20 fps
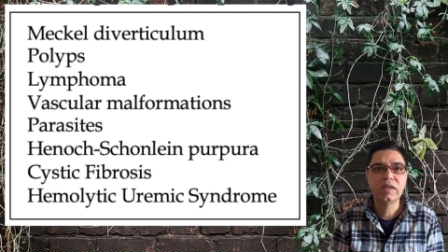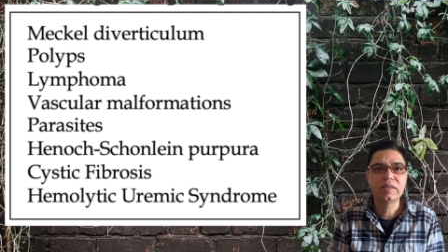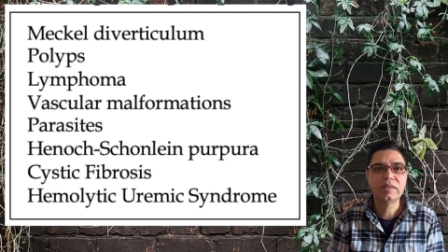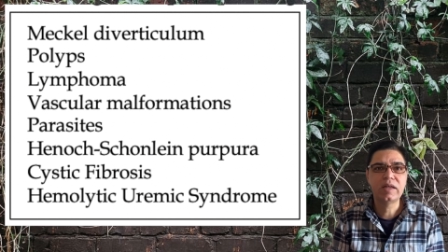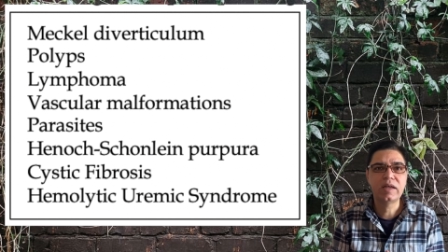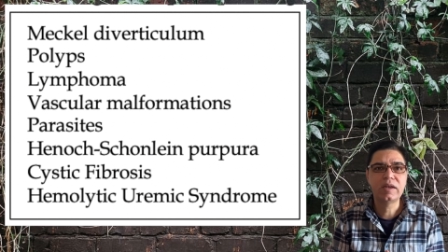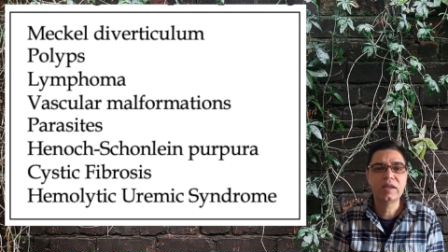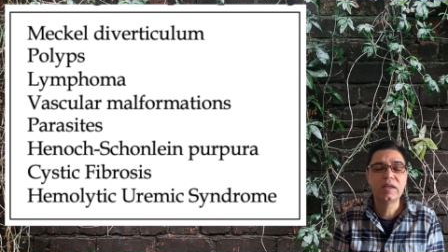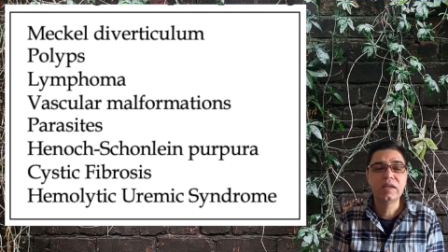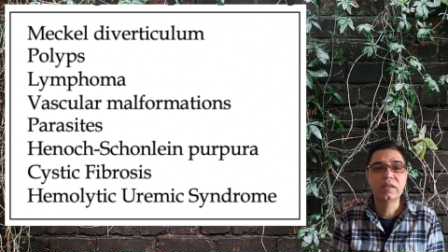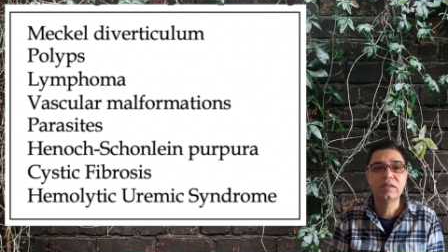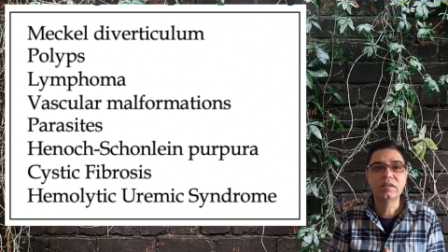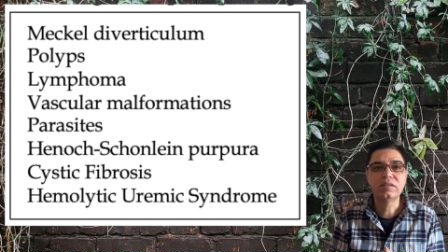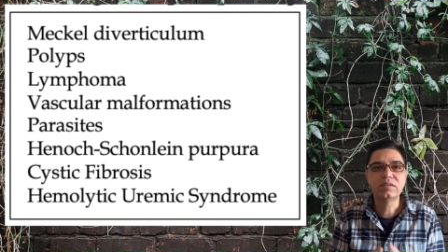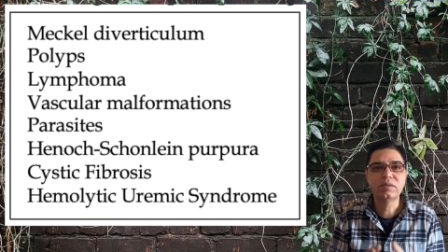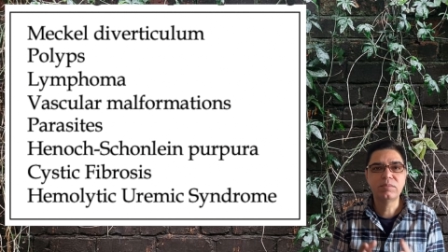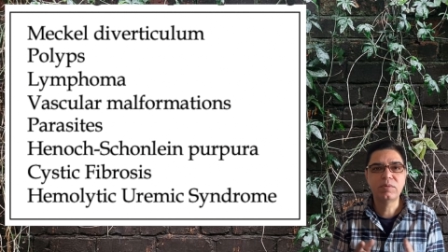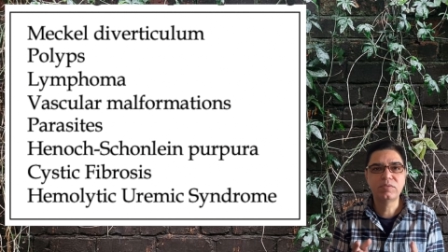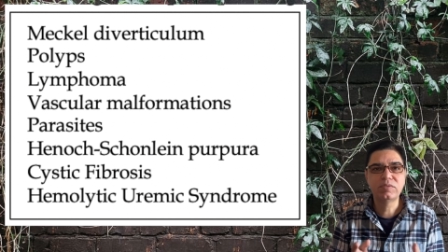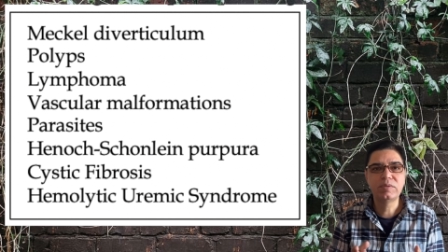that. And
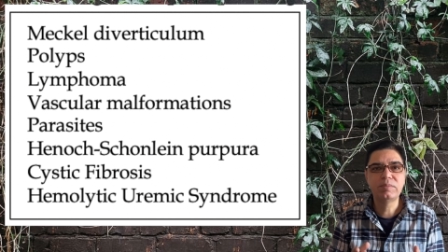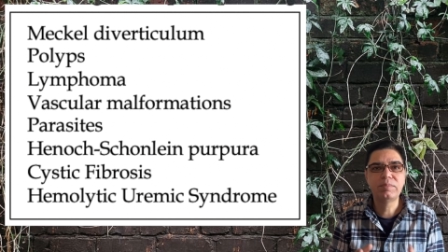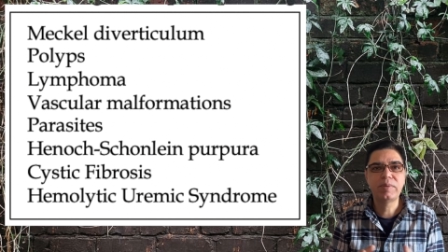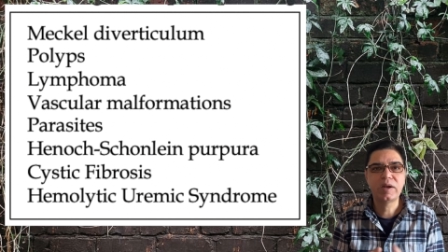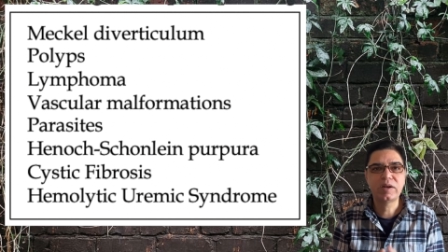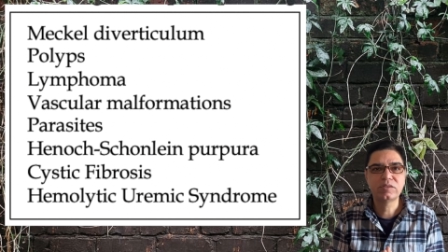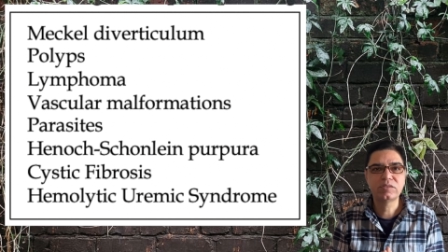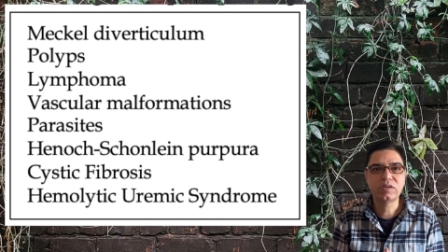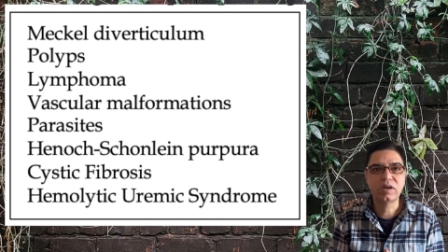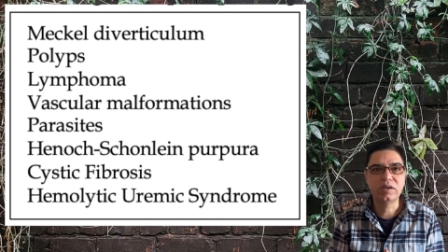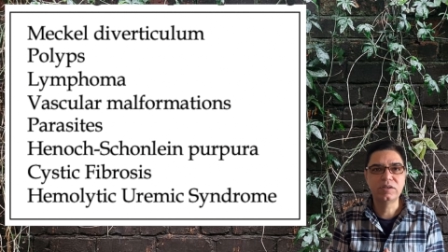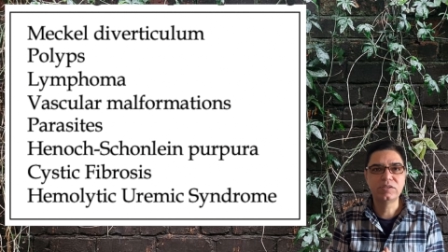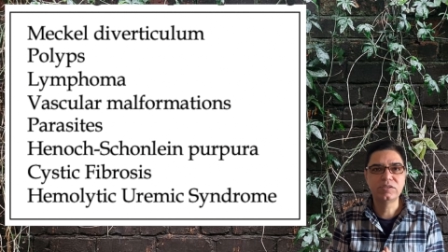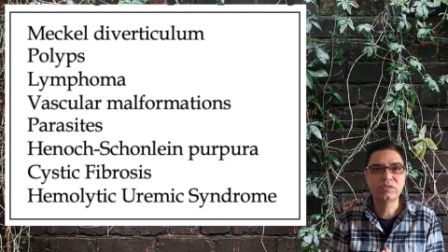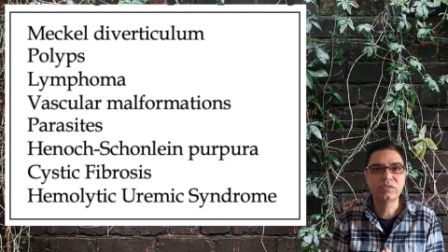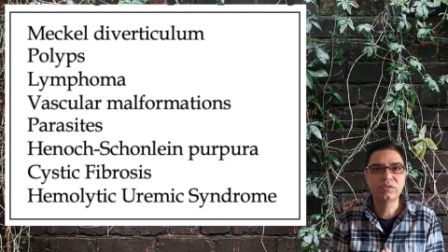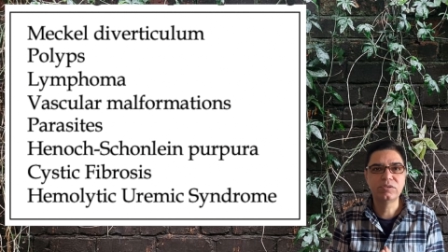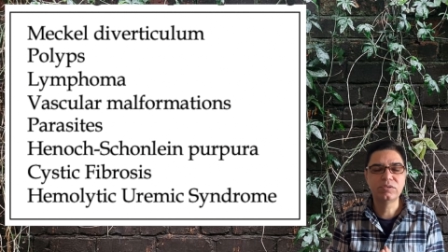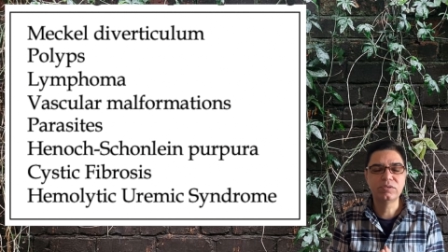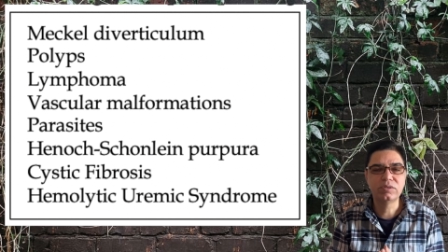some of the parasites,
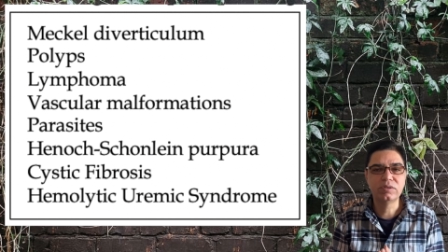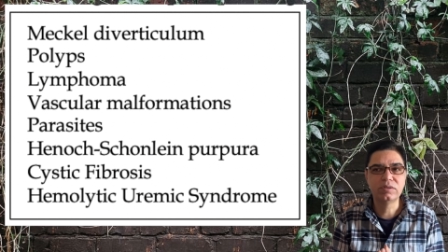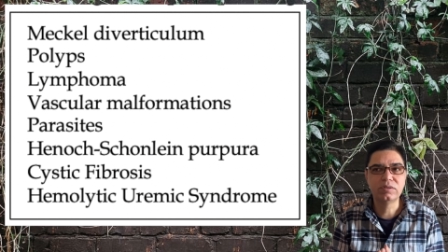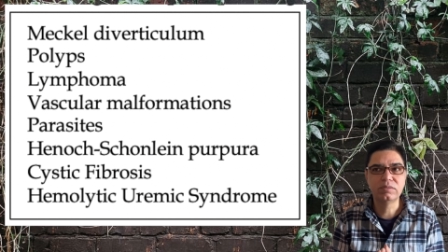you know,